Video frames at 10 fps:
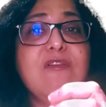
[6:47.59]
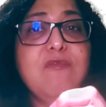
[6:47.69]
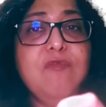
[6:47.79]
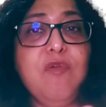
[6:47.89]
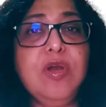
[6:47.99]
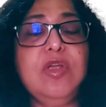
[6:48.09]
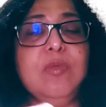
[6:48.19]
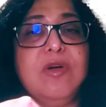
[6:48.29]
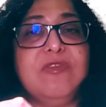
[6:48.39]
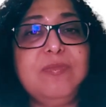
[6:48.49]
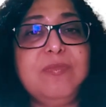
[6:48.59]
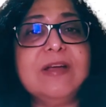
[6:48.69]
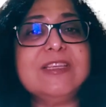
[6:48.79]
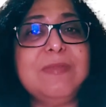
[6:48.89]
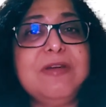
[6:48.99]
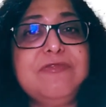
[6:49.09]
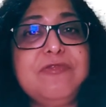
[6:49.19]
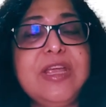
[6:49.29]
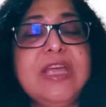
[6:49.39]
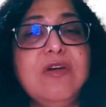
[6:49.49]
Volume of plasma
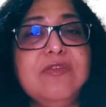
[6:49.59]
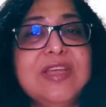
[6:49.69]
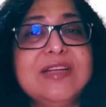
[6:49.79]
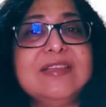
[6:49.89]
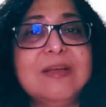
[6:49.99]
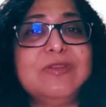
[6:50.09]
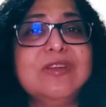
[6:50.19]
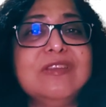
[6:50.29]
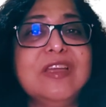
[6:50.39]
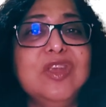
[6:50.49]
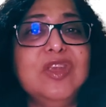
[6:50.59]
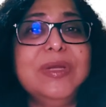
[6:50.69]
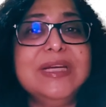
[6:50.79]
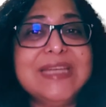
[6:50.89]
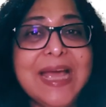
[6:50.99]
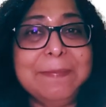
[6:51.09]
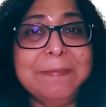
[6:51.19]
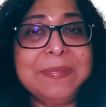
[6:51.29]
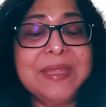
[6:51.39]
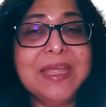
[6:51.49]
free of that substance in unit
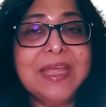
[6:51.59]
time.